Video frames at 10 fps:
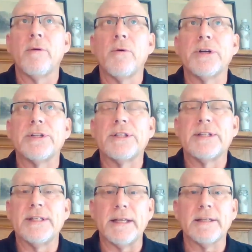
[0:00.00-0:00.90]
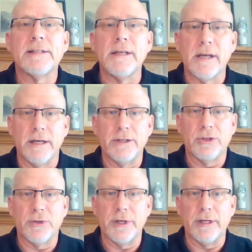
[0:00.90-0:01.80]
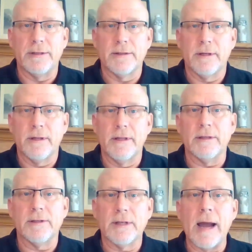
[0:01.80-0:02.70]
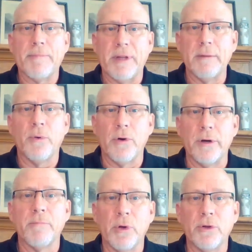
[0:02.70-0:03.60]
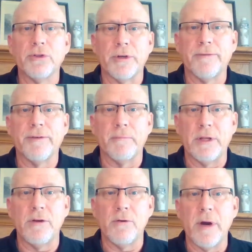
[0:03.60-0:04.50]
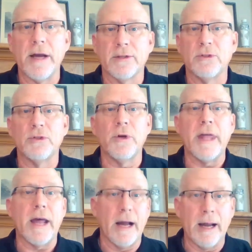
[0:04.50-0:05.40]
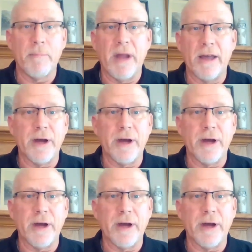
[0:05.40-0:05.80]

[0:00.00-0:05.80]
there were 60 countries that stopped importing poultry from the US due to that high